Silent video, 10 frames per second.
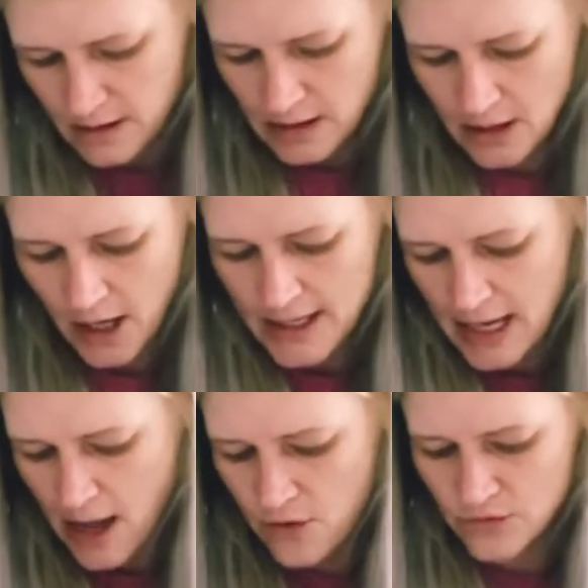cut
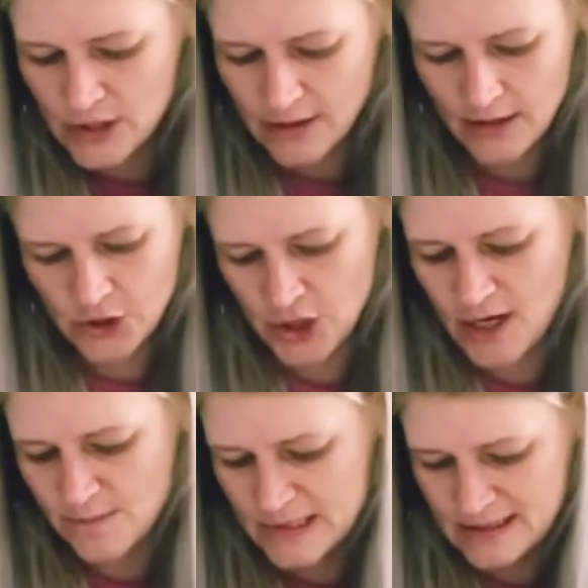out the
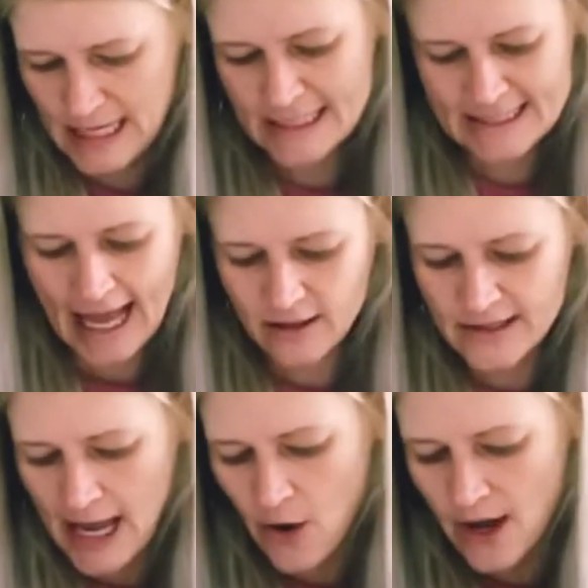shapes exactly
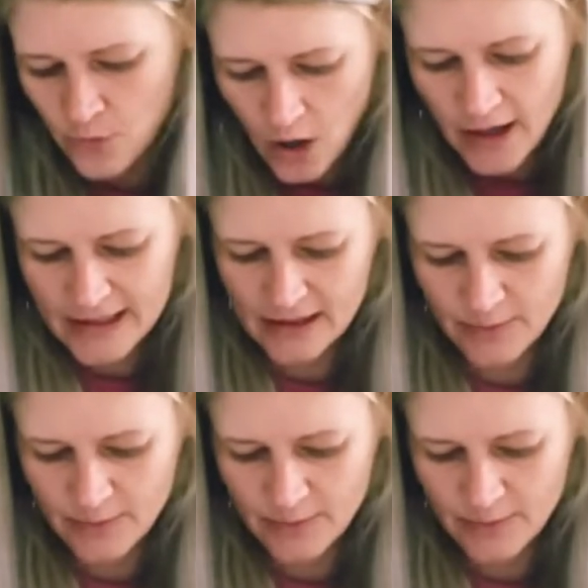how I want in the